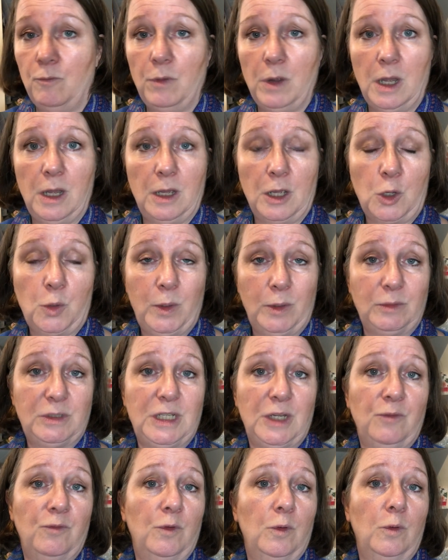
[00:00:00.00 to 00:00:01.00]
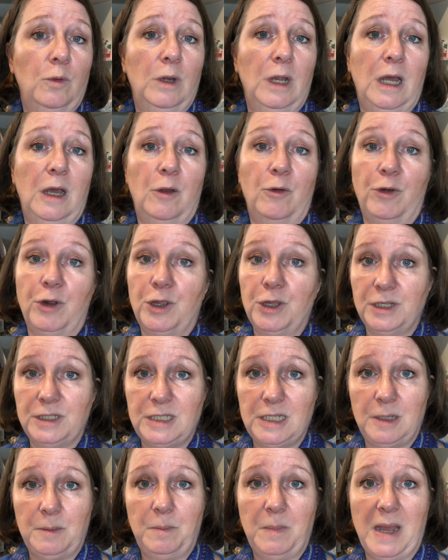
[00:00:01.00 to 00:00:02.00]
a quilting ruler or a
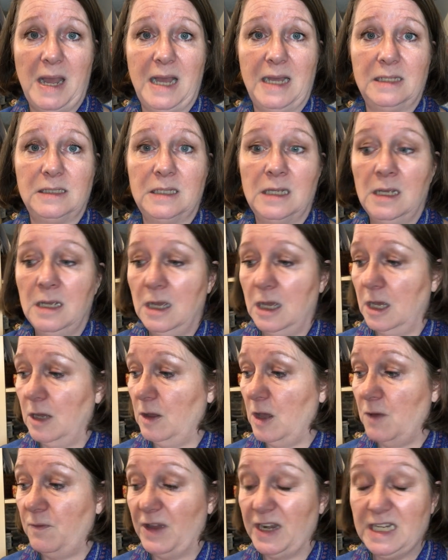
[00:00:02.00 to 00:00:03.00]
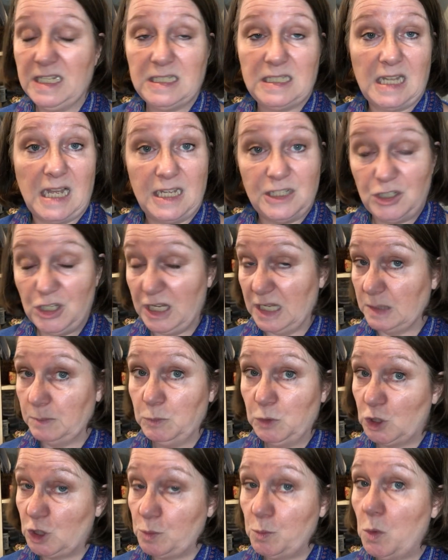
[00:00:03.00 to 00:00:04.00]
cutting mat of any size. You can get
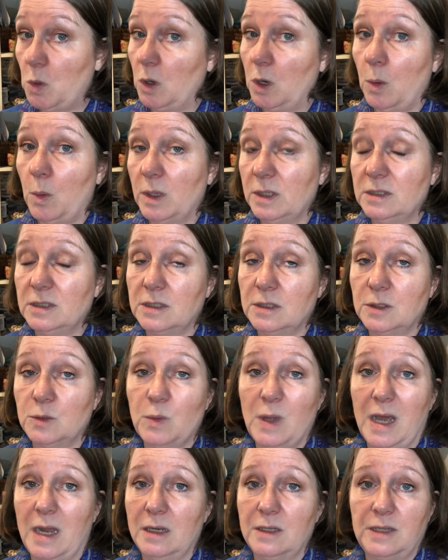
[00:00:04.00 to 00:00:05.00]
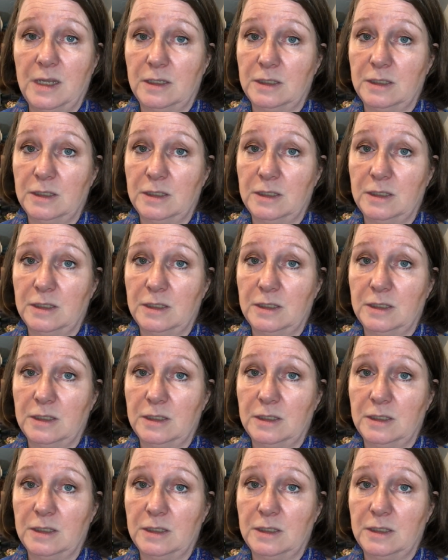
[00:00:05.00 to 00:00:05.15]
much smaller ones as well.